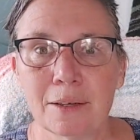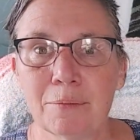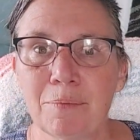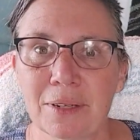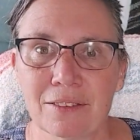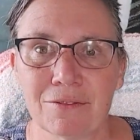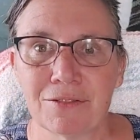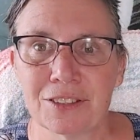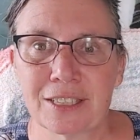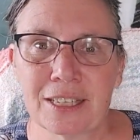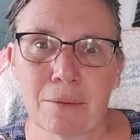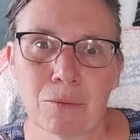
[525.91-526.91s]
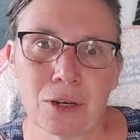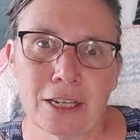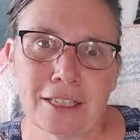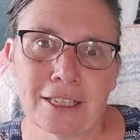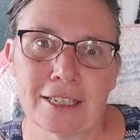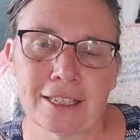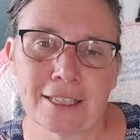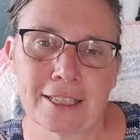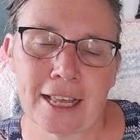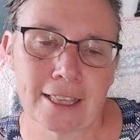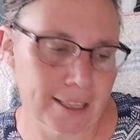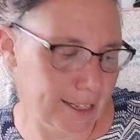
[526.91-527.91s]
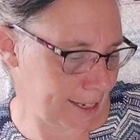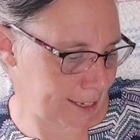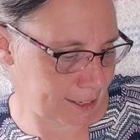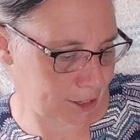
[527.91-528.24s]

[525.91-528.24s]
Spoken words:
but for some reason it suddenly